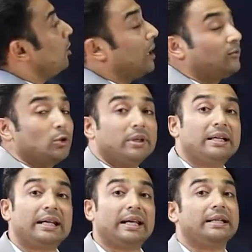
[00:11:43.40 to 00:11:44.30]
you have to
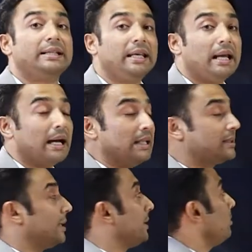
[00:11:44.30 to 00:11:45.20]
grade the
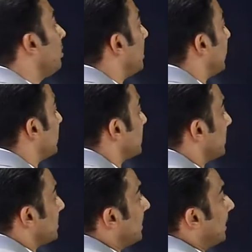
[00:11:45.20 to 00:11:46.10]
ulcerative colitis.
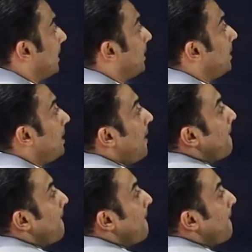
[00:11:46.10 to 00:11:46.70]
It is graded